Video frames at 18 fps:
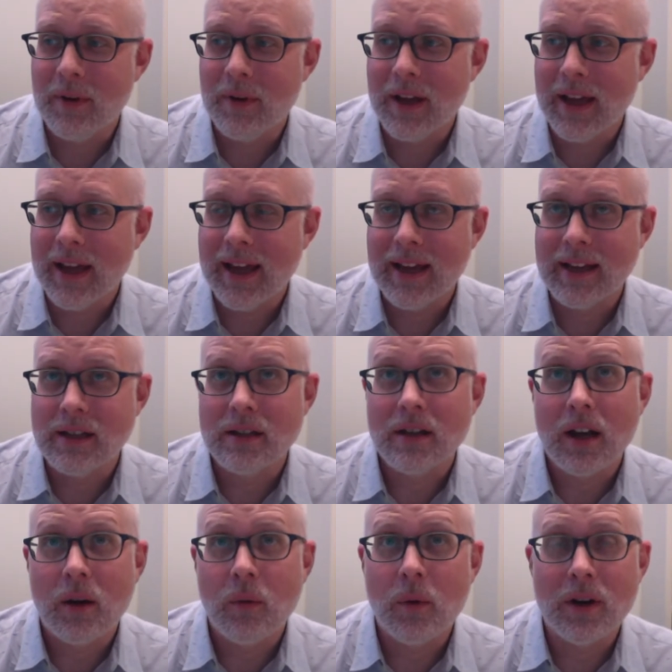
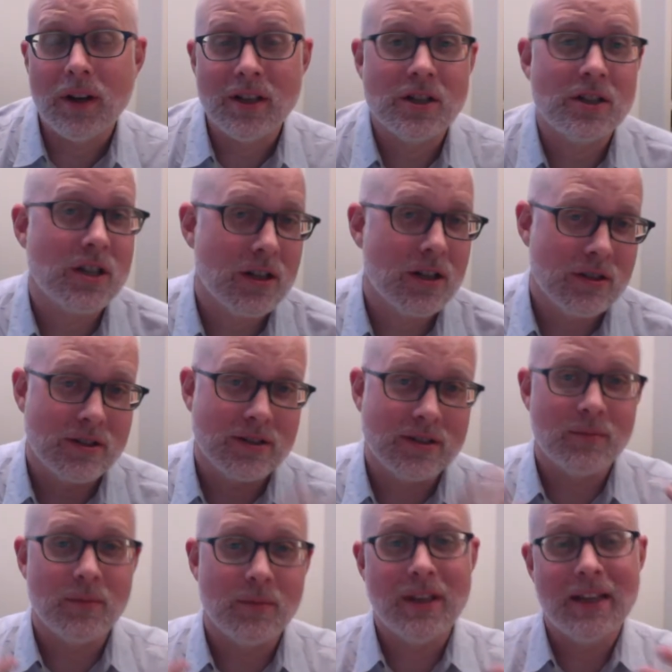And I wanted to share just
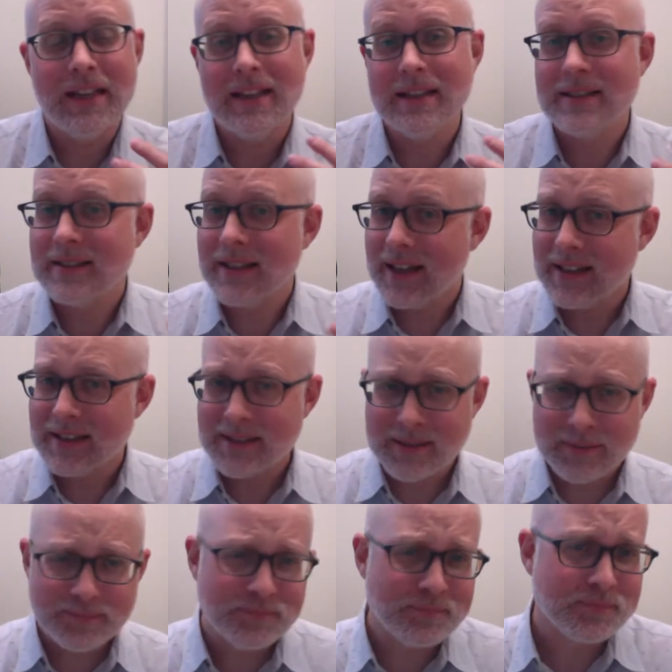some of the
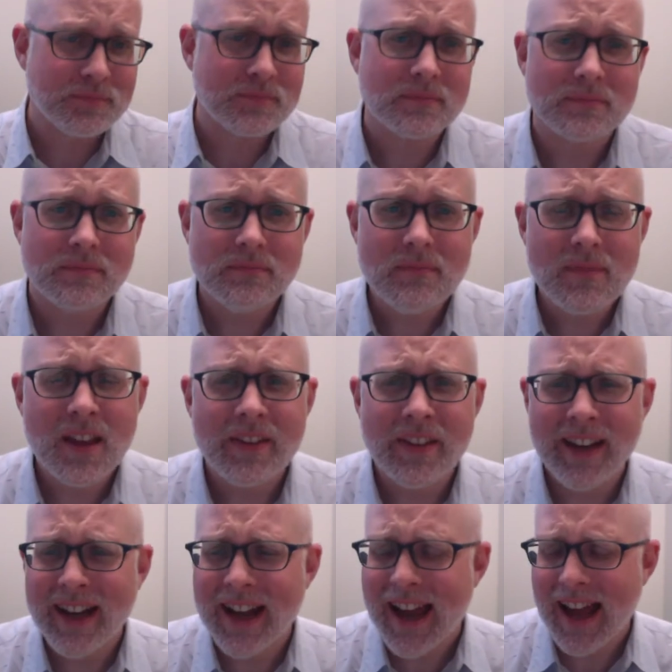insights
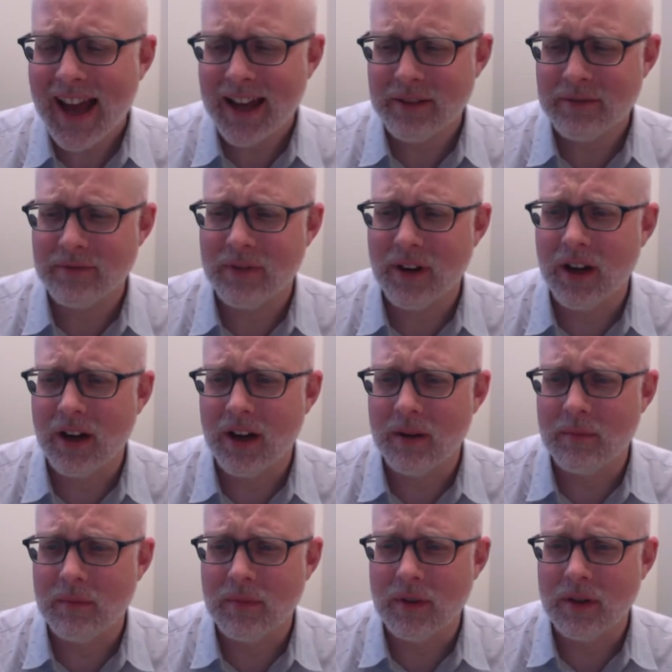that I had
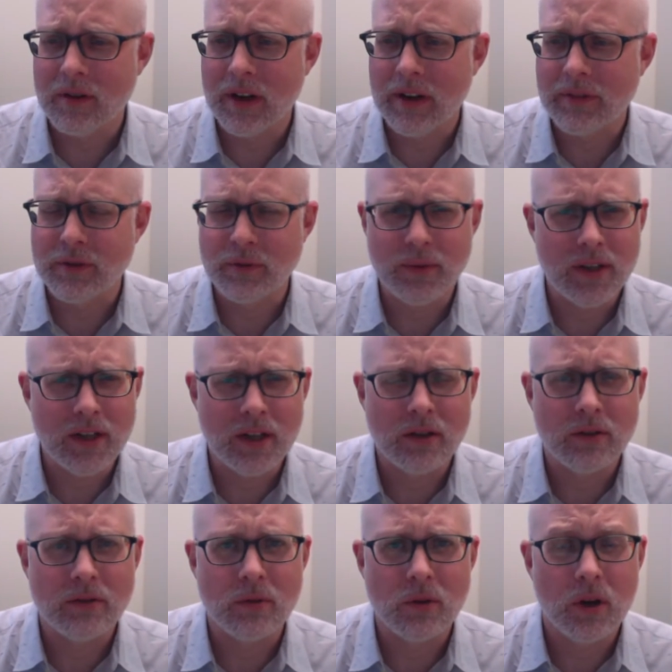after
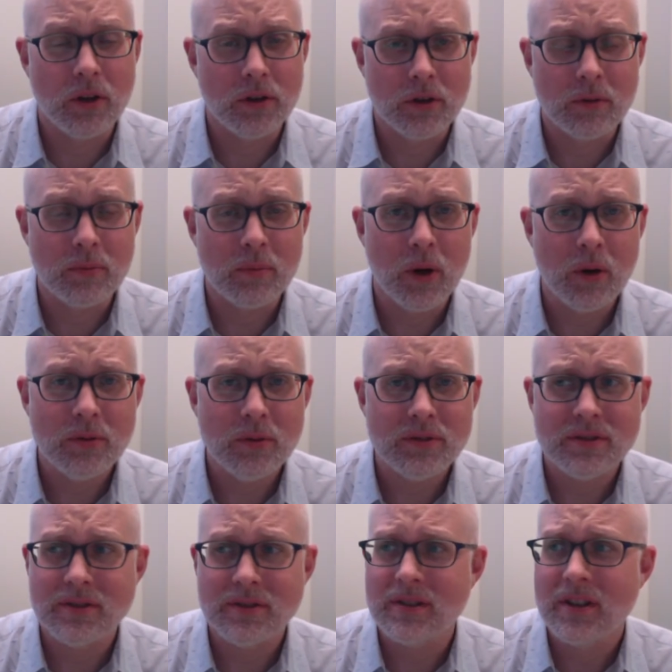reading through all your
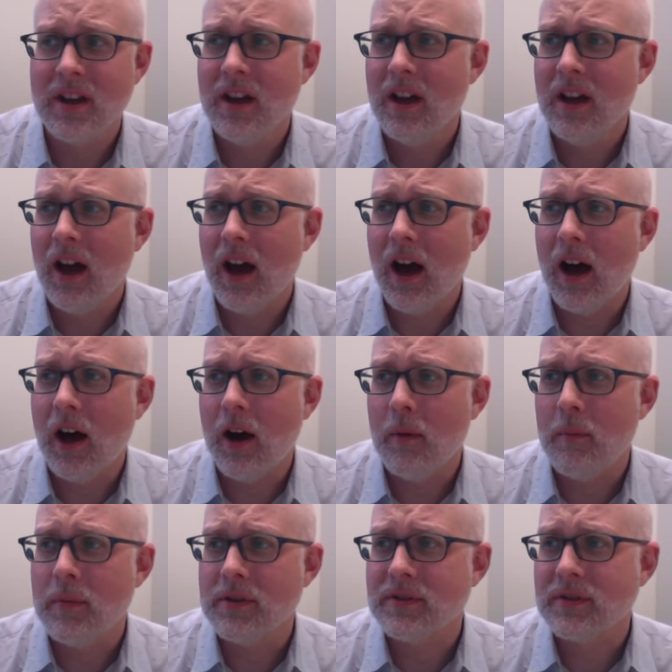posts.
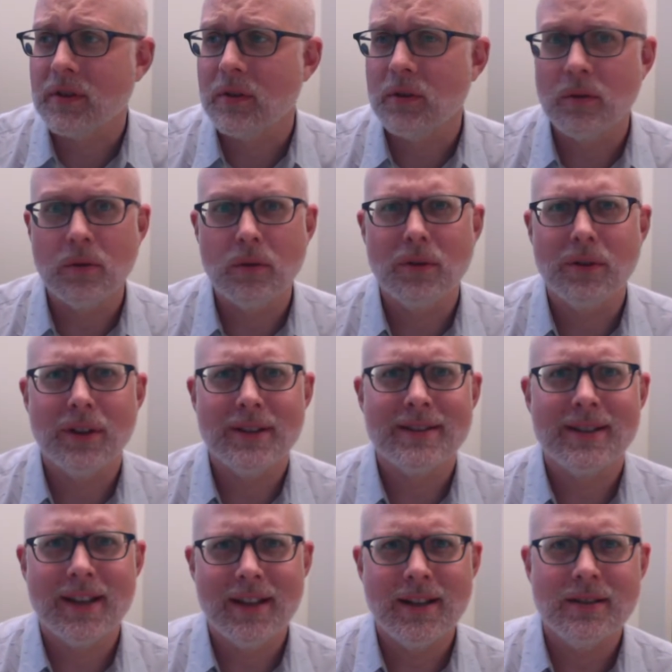So
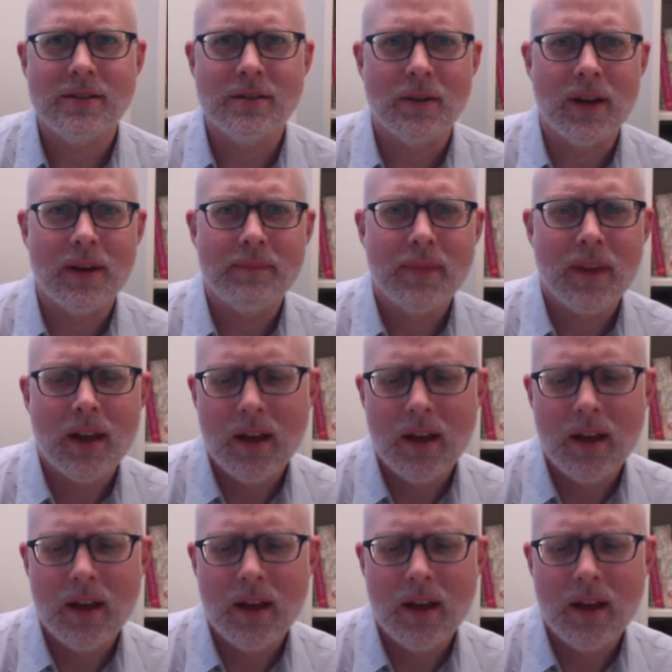let's get into it.